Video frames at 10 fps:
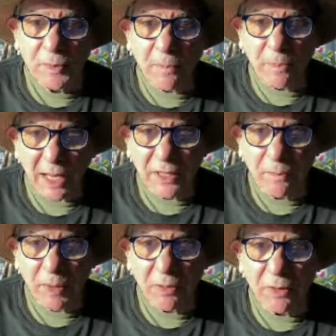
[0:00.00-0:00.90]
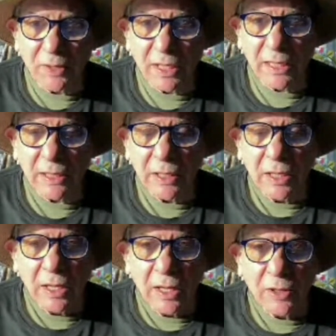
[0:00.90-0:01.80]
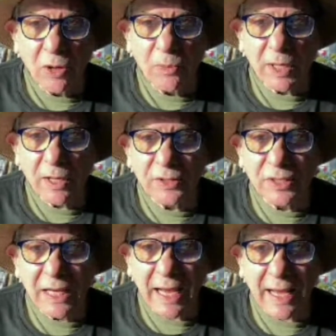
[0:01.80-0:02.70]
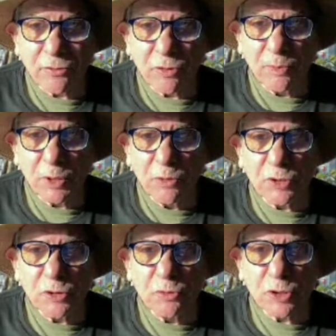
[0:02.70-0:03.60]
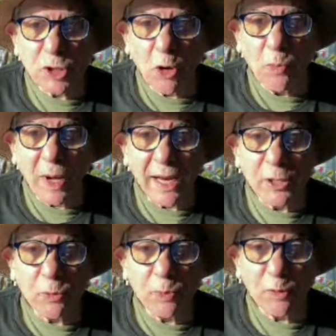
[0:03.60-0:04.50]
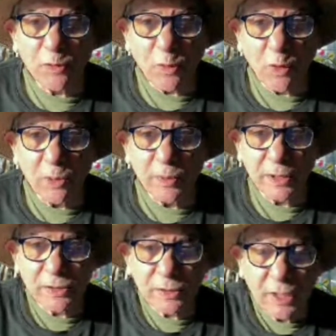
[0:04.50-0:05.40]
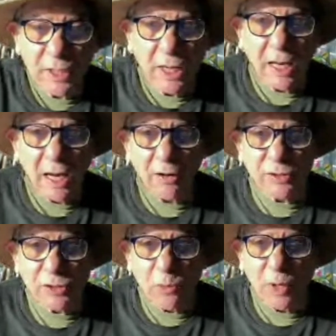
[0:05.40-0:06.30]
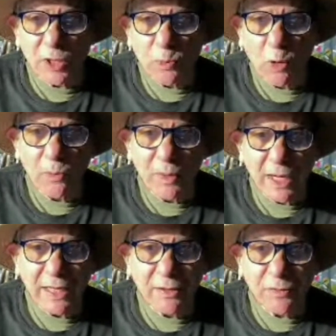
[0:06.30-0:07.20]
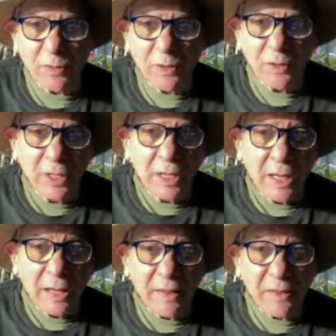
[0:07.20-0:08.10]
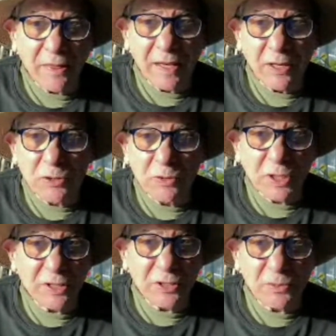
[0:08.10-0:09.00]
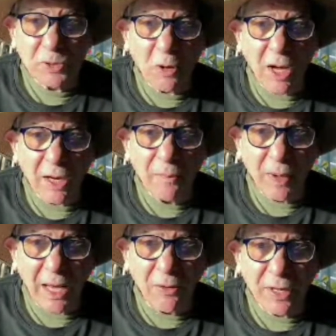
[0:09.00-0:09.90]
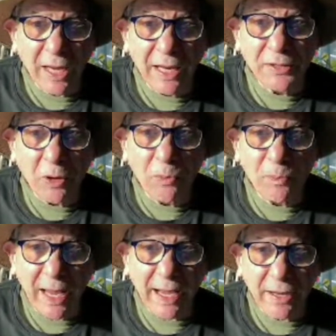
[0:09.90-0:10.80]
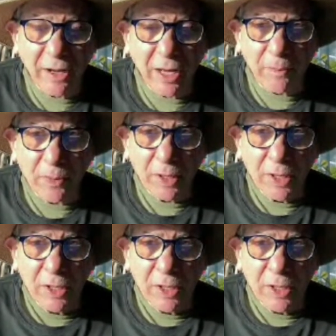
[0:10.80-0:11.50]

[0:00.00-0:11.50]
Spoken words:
Dependability, because the attributes you show by your performance are so much more meaningful than things you just talk about and don't back up.